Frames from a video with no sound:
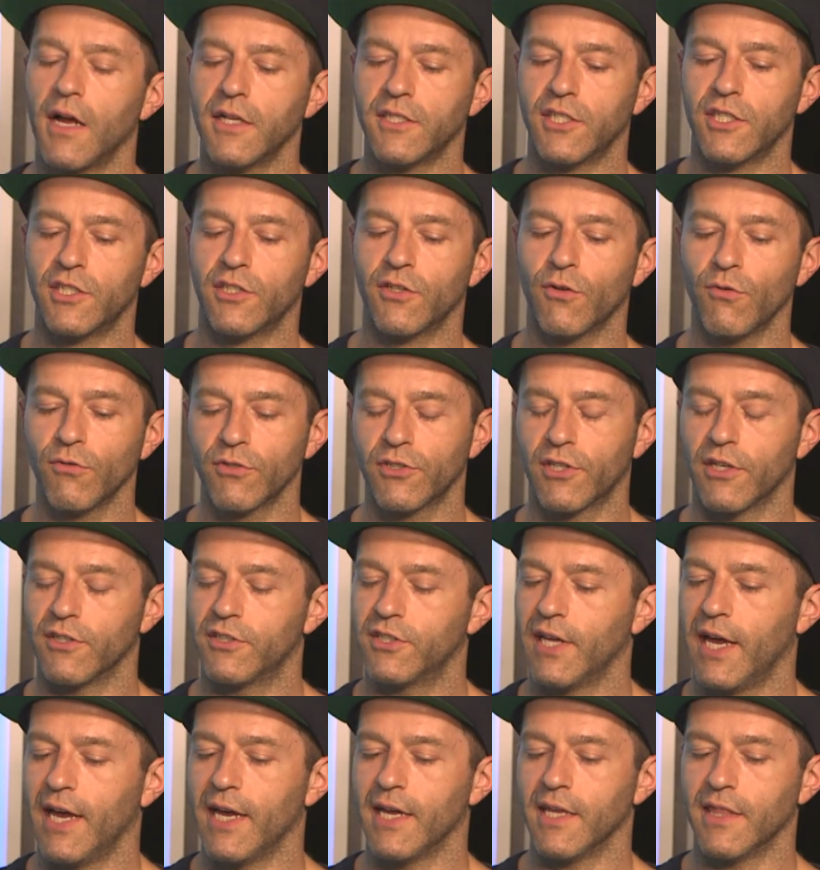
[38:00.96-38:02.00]
just also
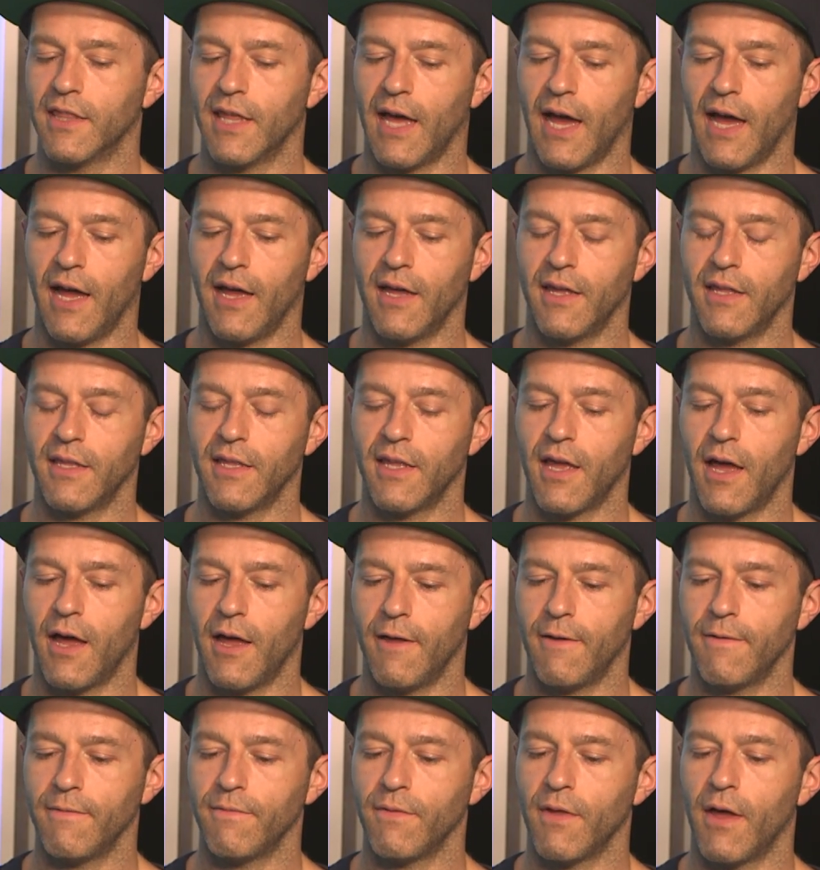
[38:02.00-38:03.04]
say that
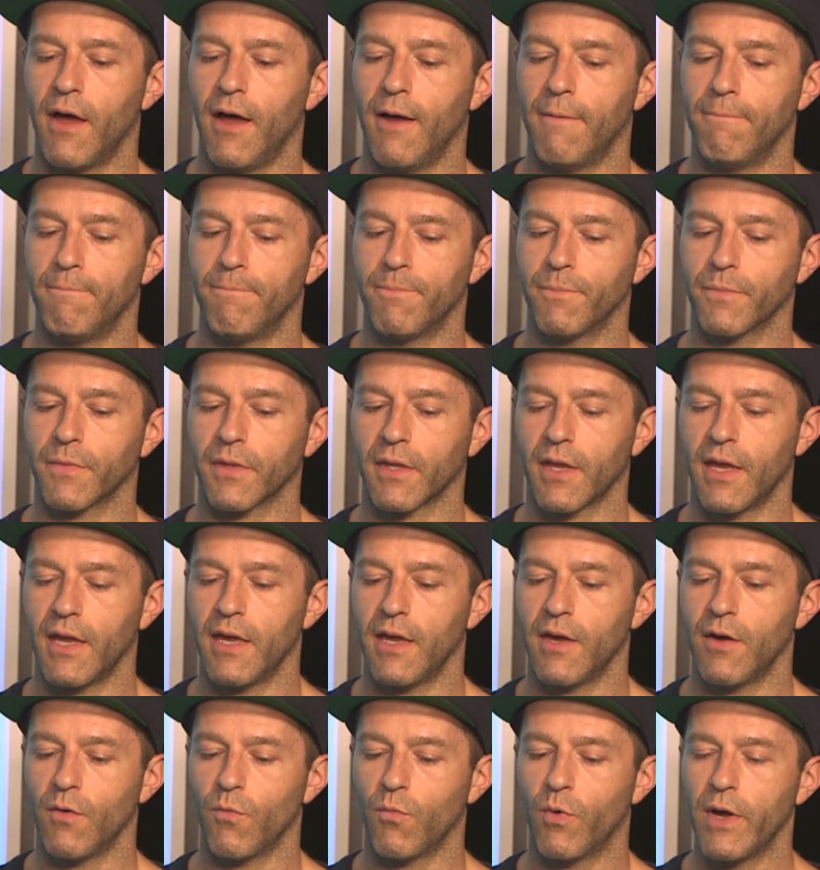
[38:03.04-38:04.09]
I
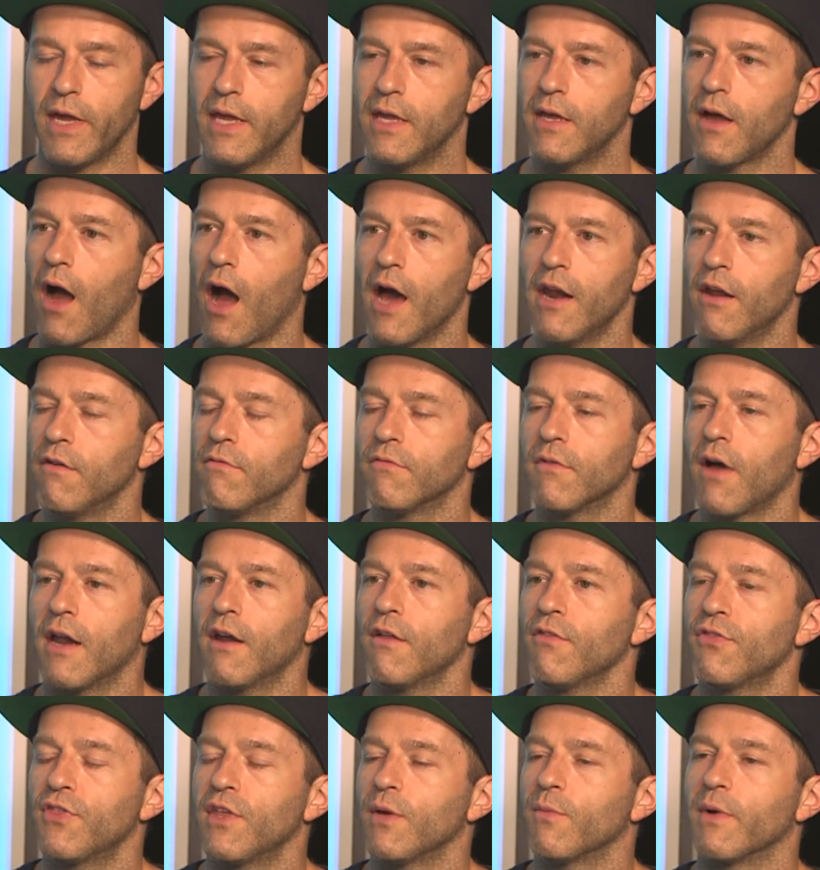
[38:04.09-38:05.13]

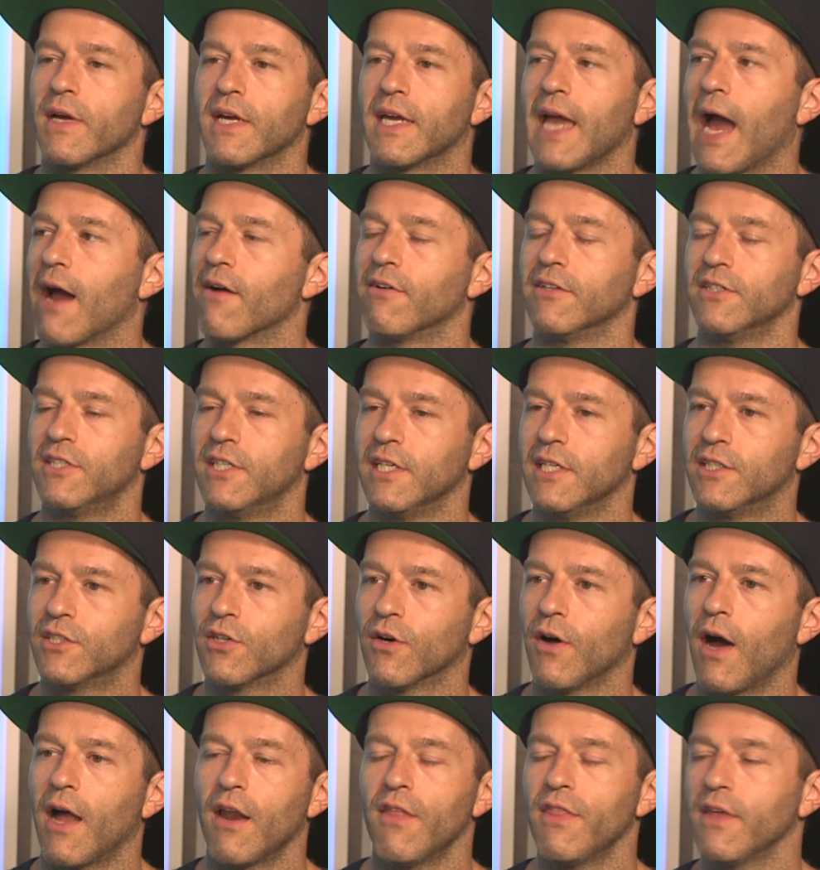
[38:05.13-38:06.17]
don't think we're guaranteed
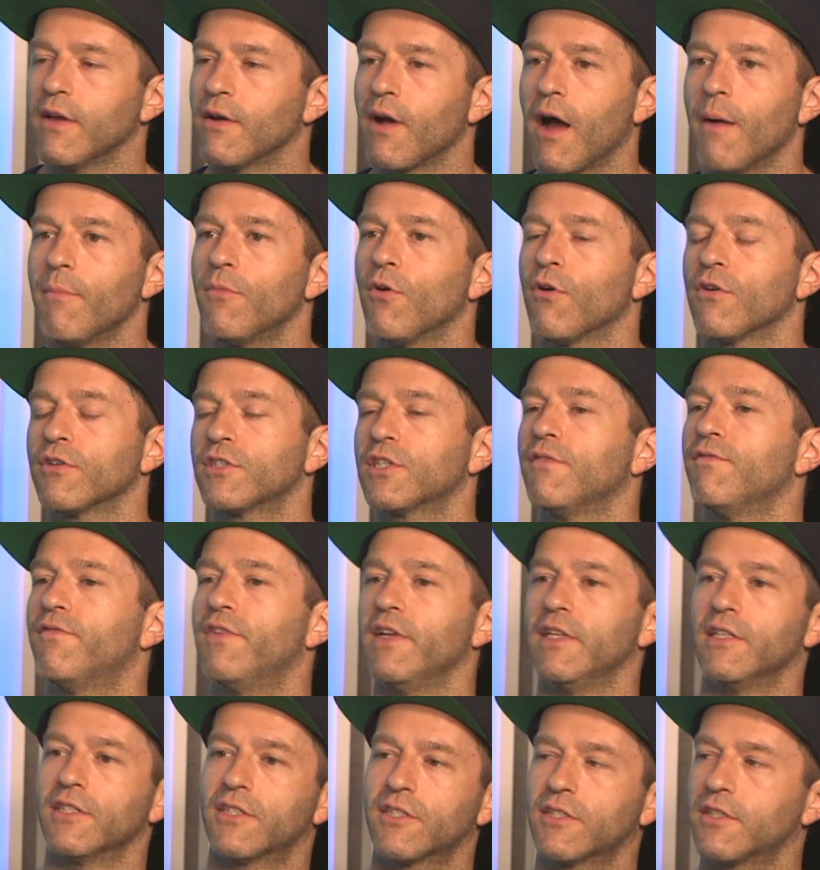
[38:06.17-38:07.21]
top. I'm not as
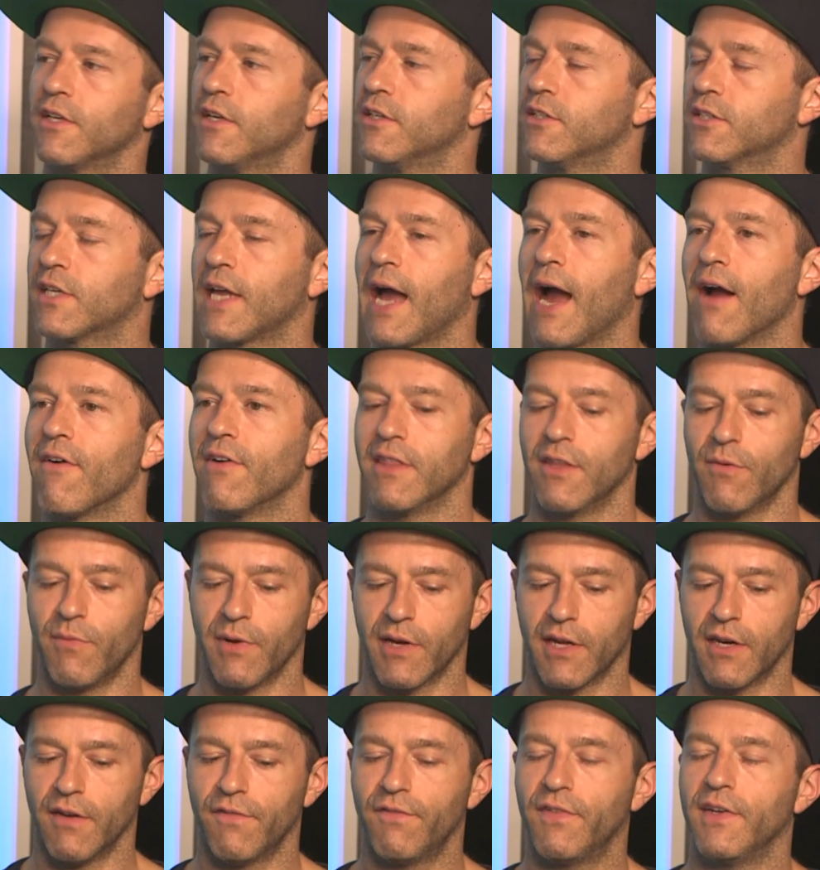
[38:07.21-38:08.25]
convinced as Gary that we're
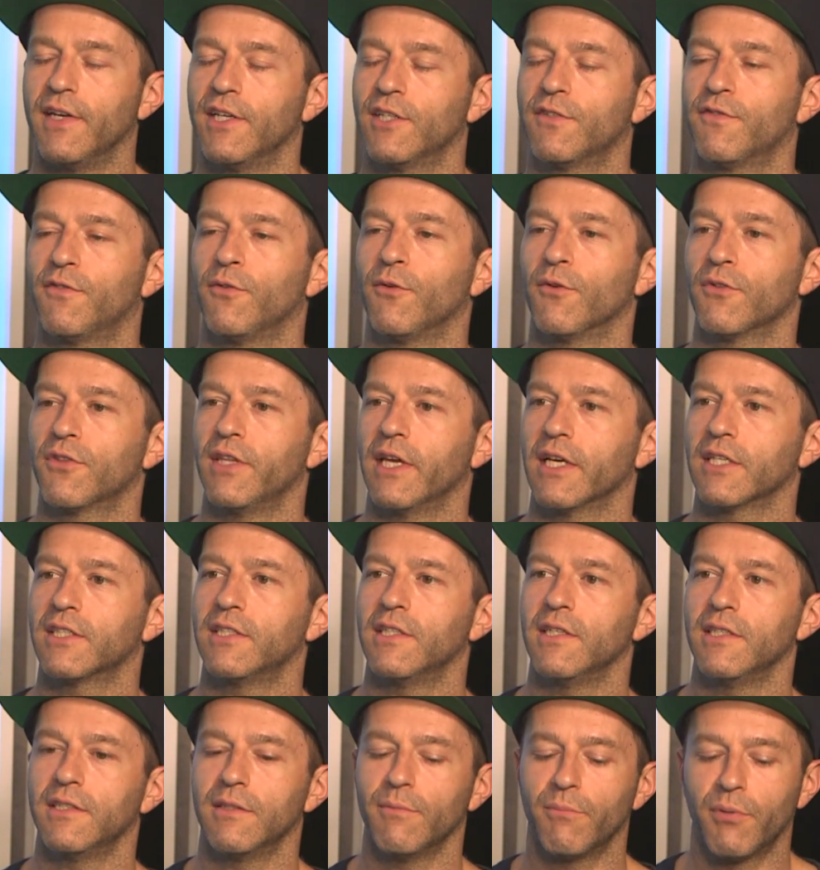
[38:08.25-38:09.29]
going to finish 4th next
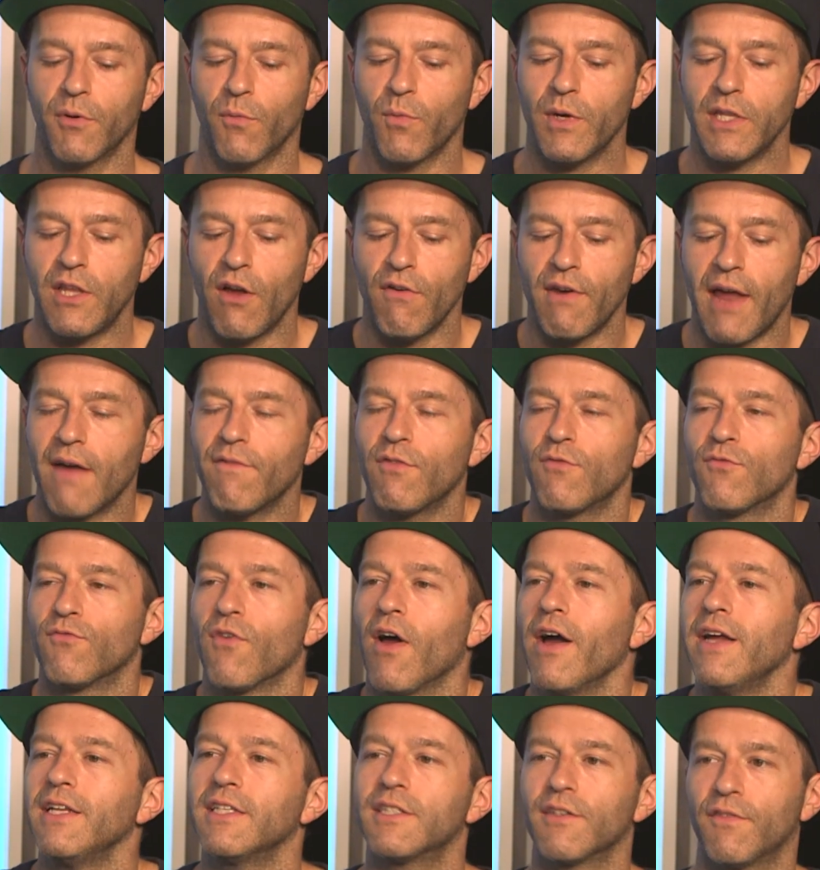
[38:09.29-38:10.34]
season, but we don't have a
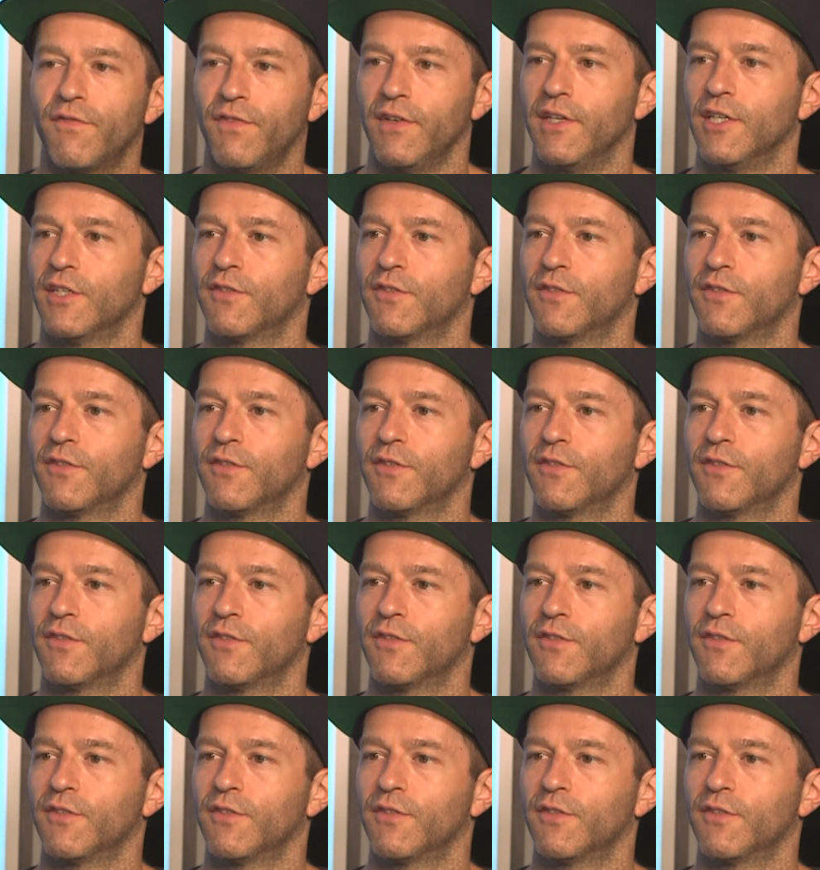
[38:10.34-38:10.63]
right to finish